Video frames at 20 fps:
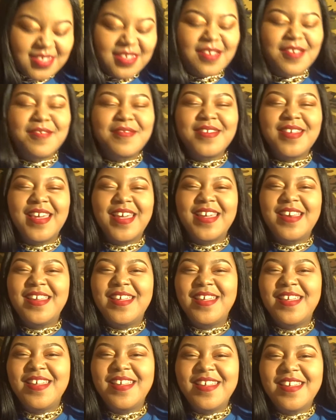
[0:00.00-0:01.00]
Oh,
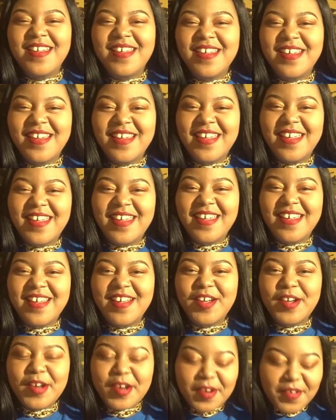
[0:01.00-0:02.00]
KD and
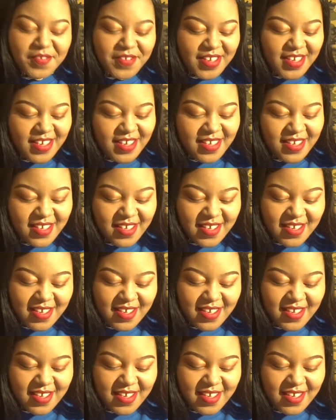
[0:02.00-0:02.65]
Curry